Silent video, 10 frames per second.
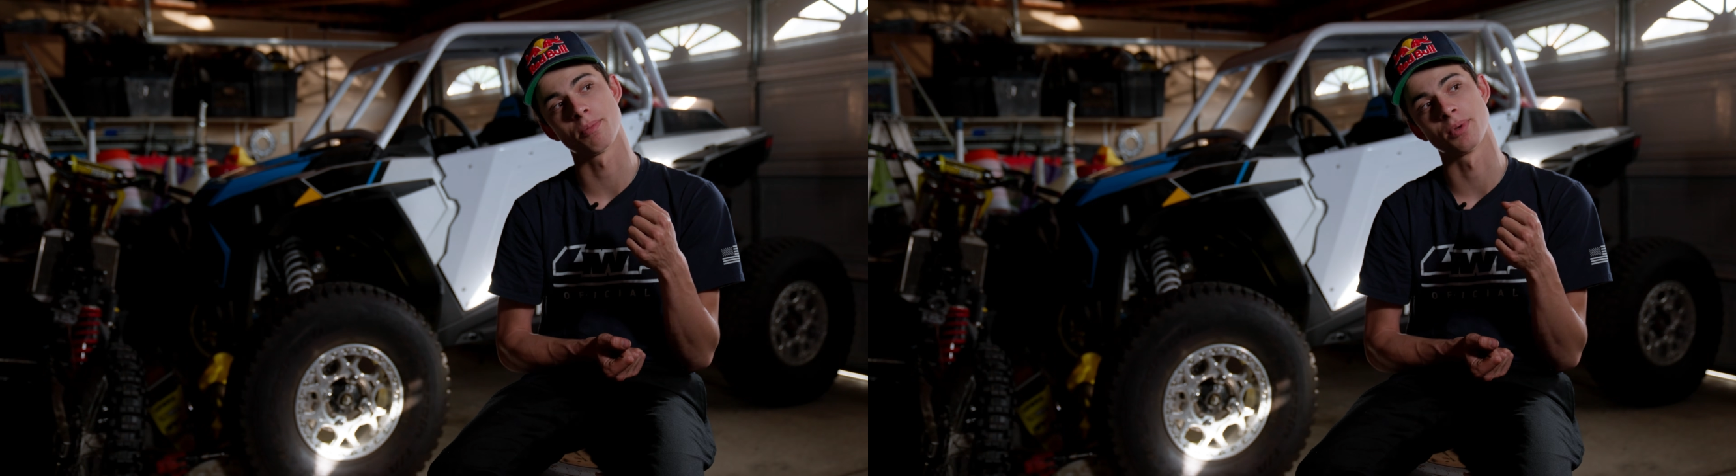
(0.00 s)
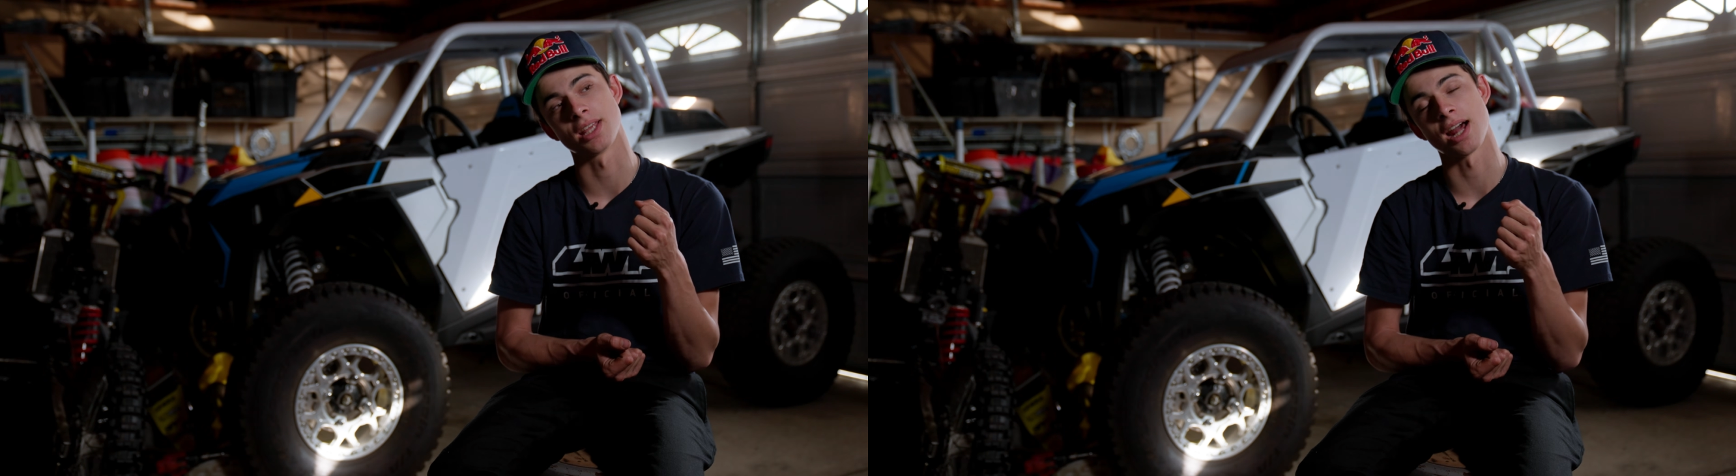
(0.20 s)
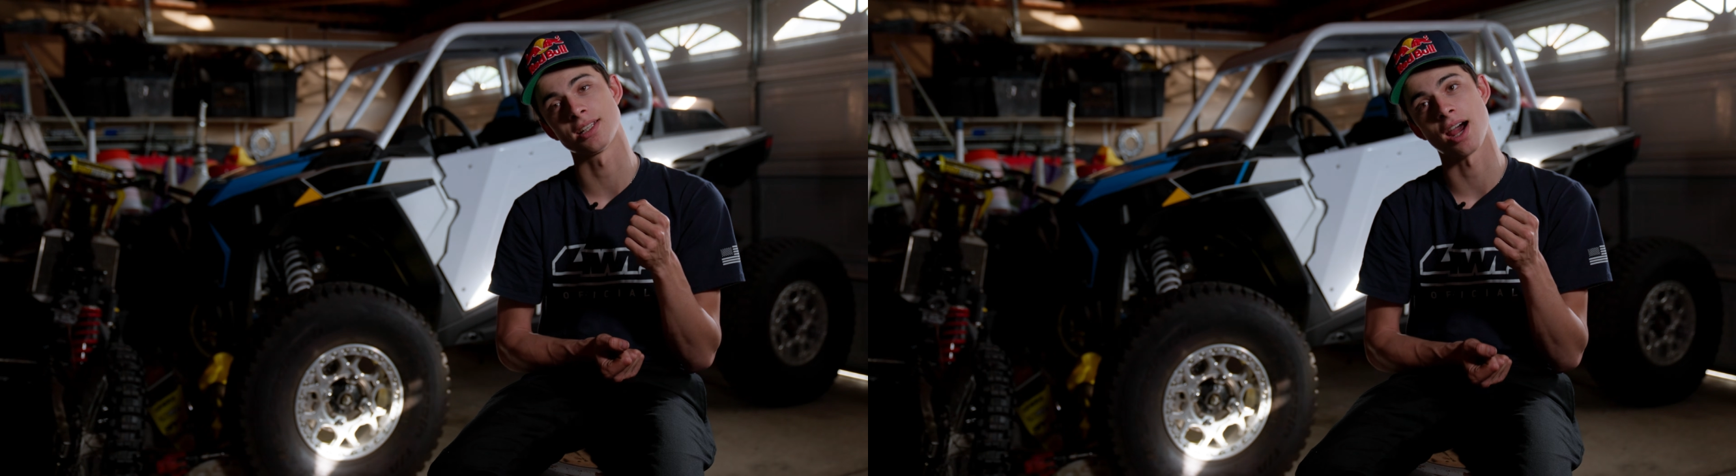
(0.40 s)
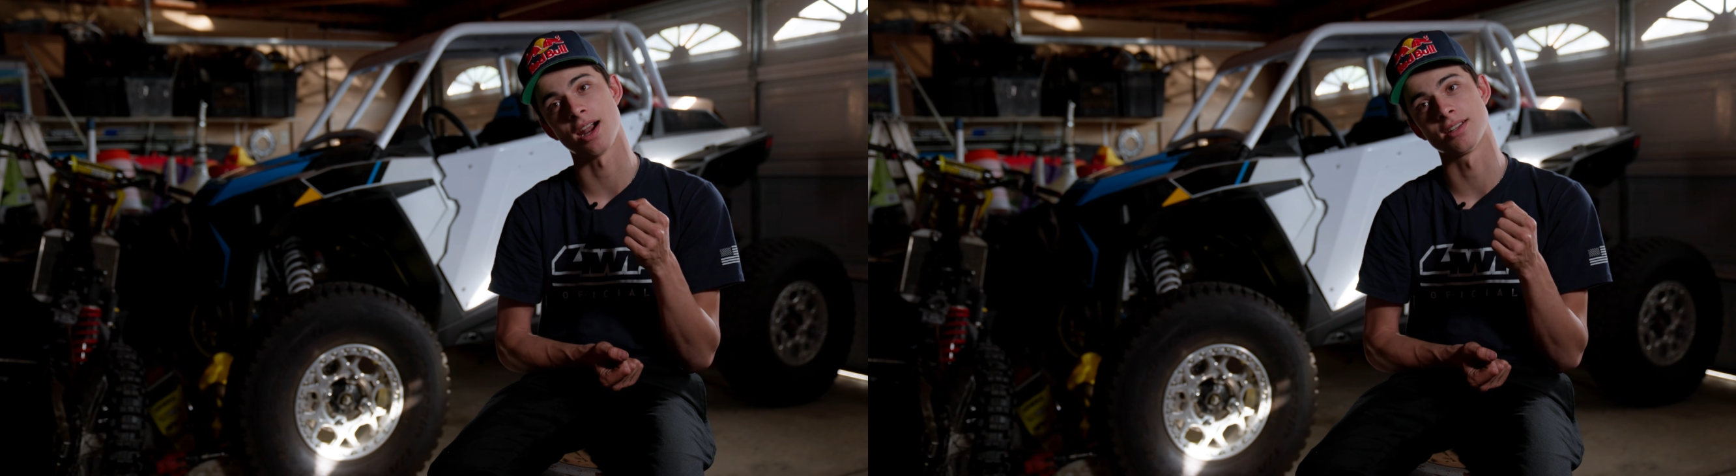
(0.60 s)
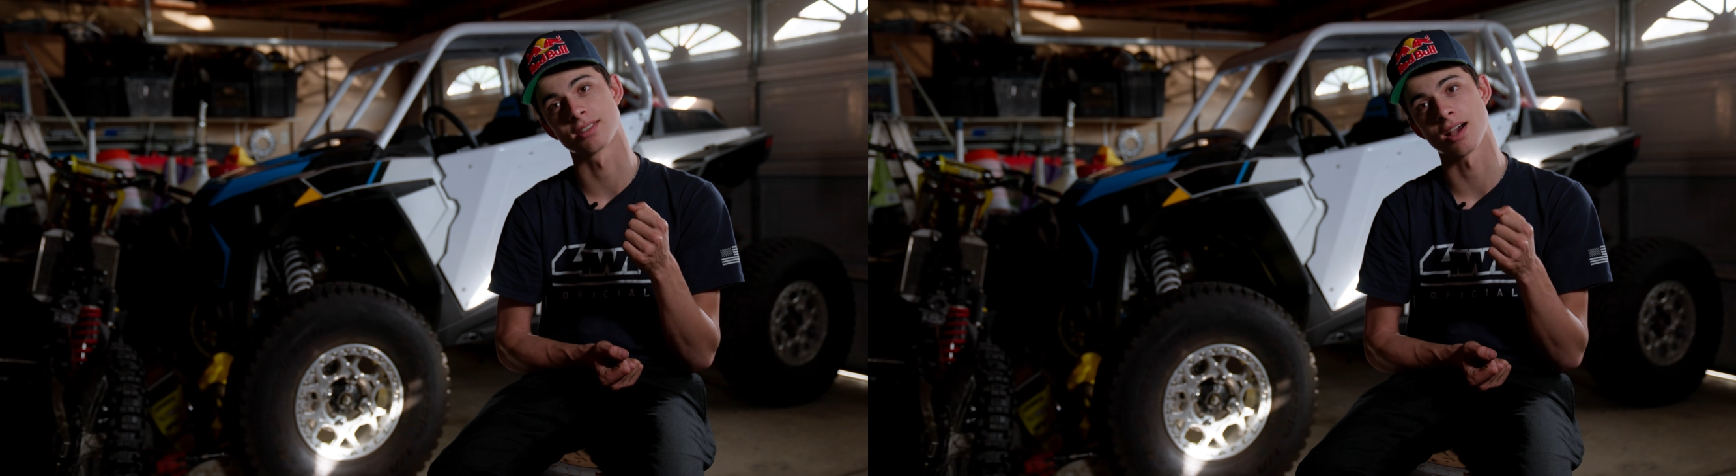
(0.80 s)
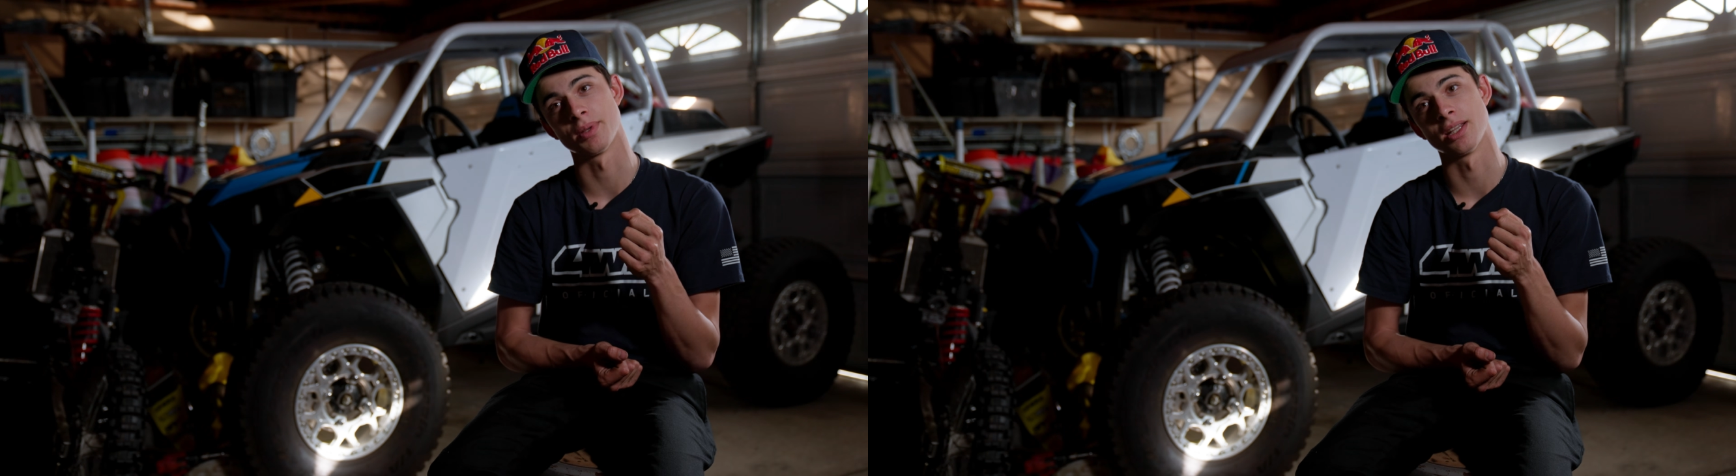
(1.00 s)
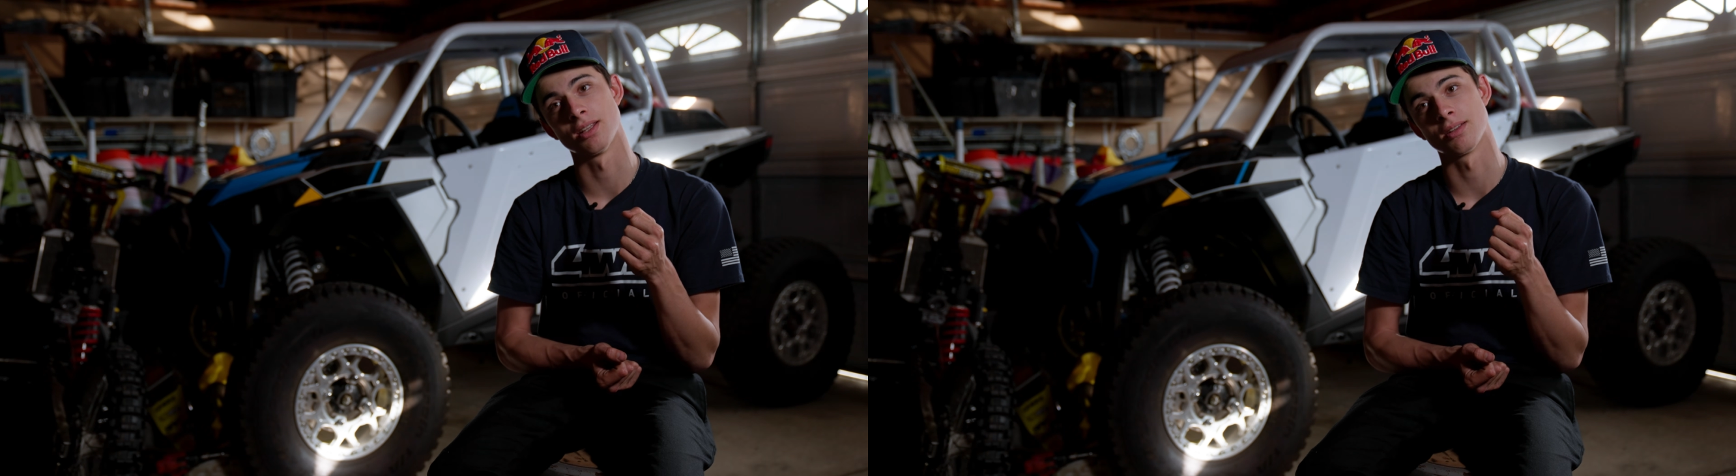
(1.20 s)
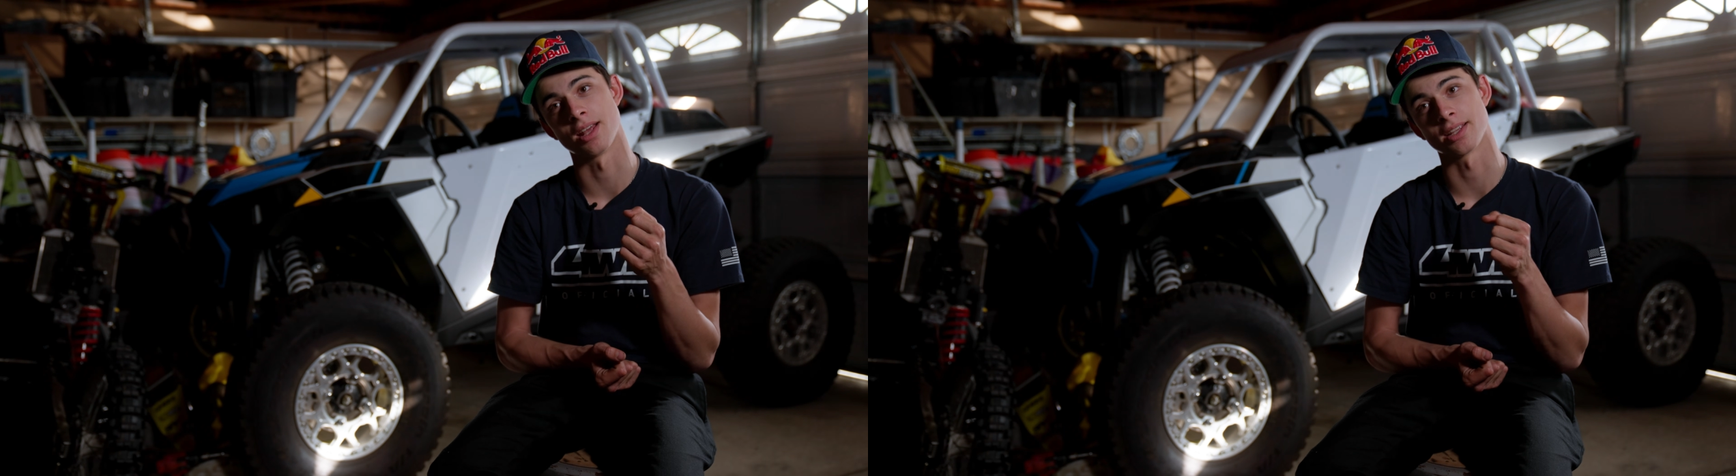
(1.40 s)
but that tire is coming
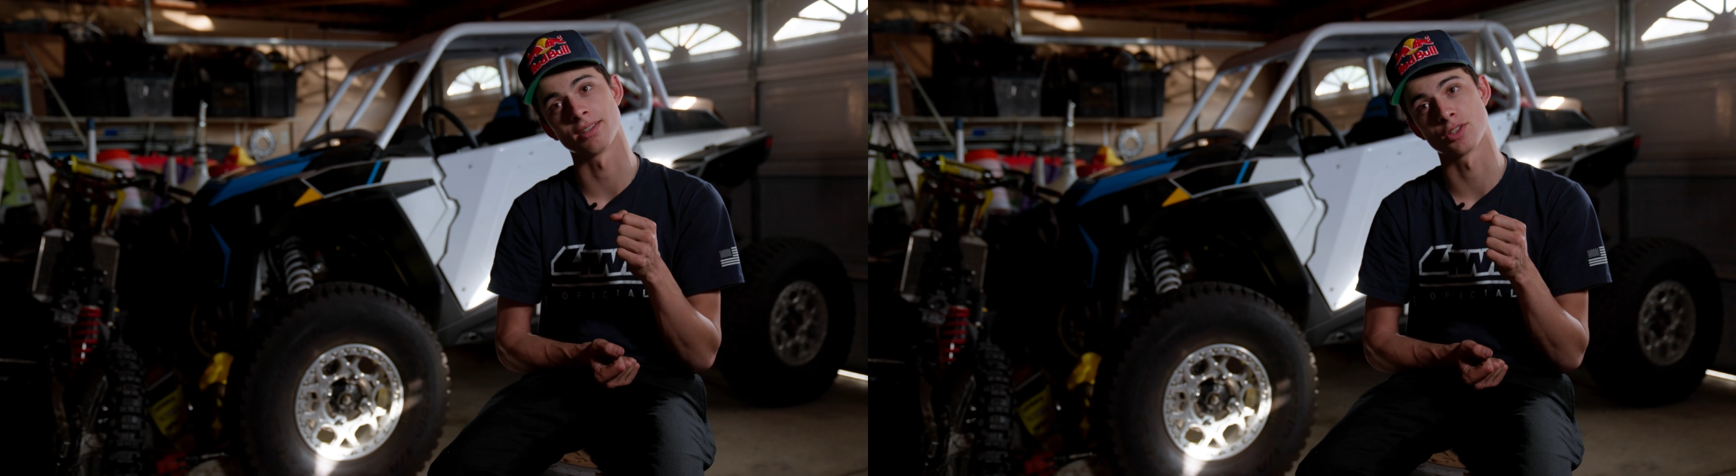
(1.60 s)
in like